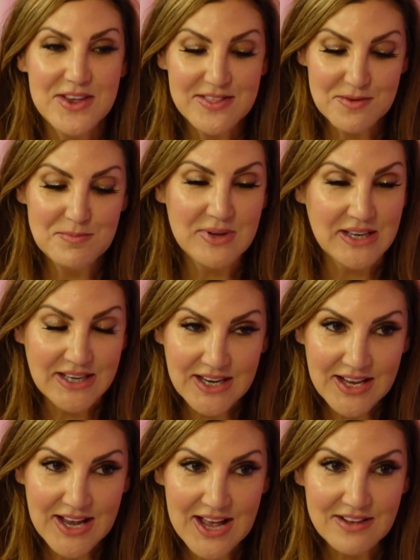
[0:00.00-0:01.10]
I think the media
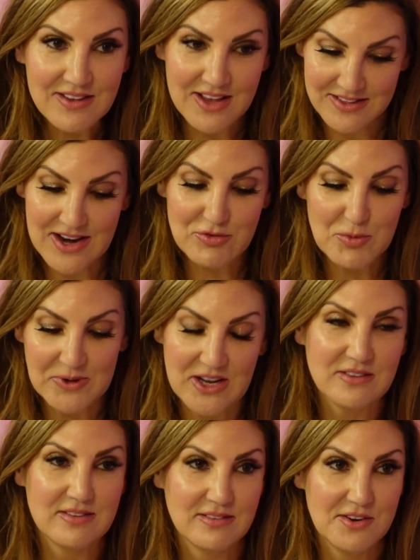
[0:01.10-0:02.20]
has. I think everybody
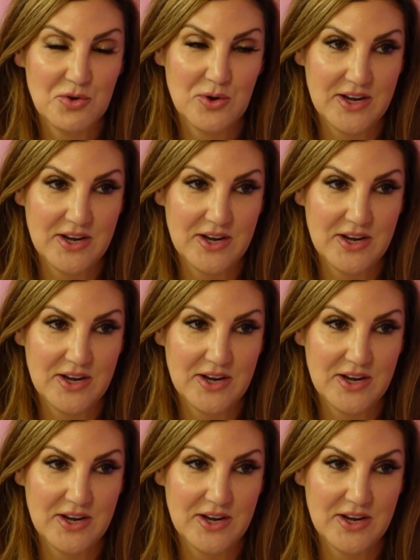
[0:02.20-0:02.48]
else is annoyed.